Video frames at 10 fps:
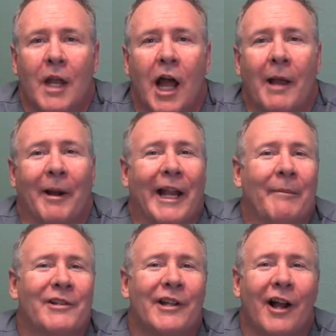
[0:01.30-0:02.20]
Hi, my
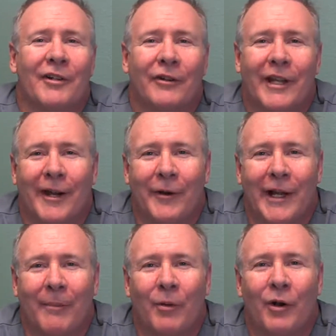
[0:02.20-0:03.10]
name is Dr. Kerry
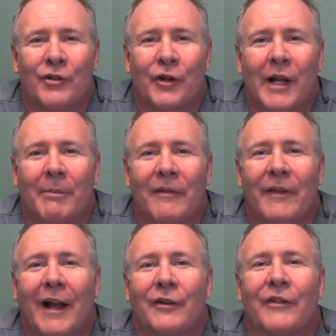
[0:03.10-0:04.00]
and I'm the
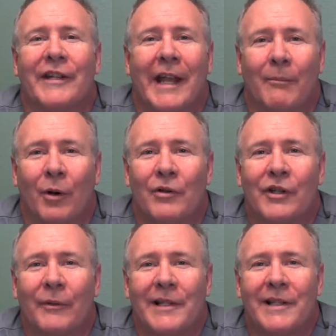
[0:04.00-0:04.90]
founder of the
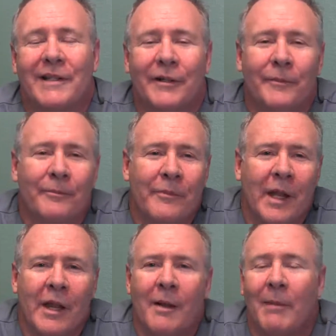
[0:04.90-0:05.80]
D'Ambrosio Institute.
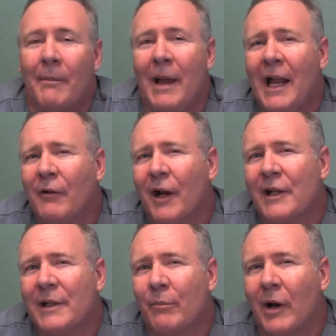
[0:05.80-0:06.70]
My background
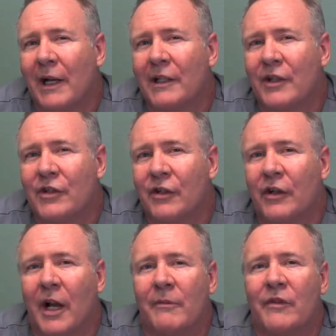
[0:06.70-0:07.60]
as a practitioner
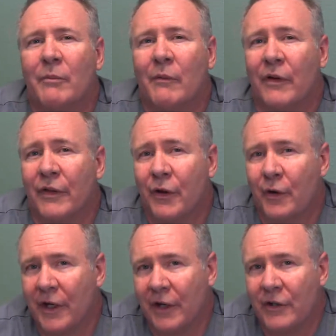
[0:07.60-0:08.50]
comes from over
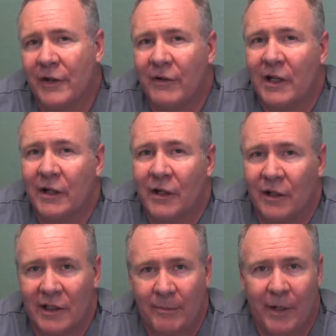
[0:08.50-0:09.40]
30 years of clinical
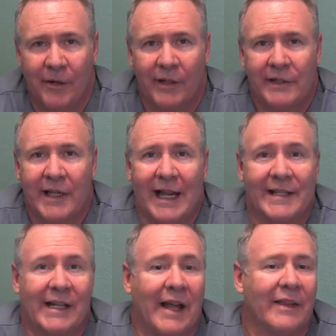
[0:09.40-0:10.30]
experience
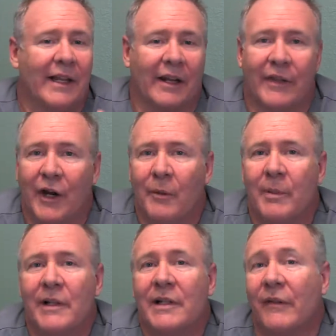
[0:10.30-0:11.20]
as an athletic
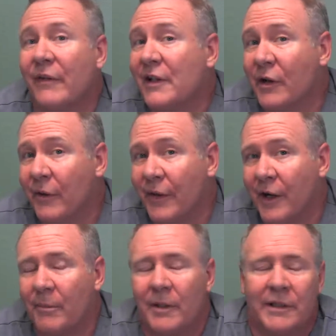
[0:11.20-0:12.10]
therapist, a physical
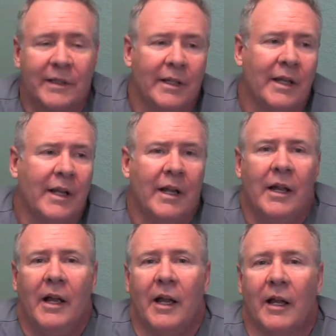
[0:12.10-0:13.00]
therapist,
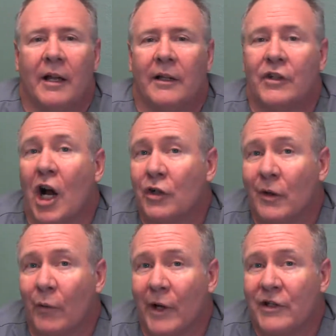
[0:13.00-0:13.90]

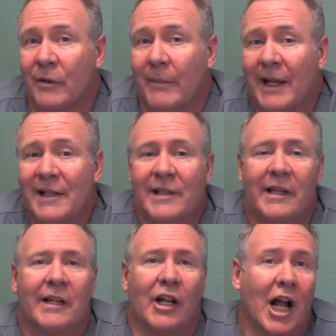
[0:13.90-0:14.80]
doctor of oriental
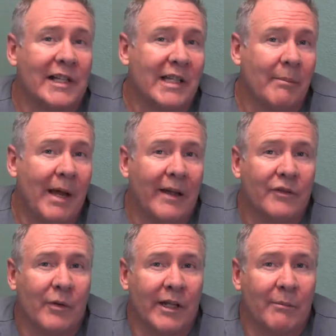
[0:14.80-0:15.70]
medicine, an osteopath
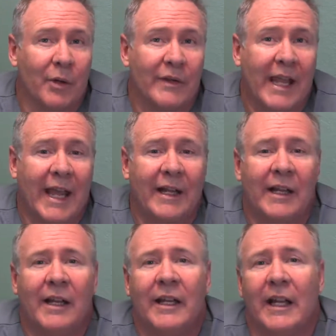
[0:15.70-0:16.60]
trained in both
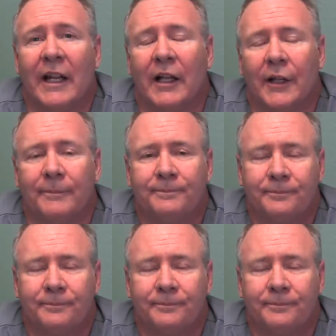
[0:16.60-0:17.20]
Canada and England.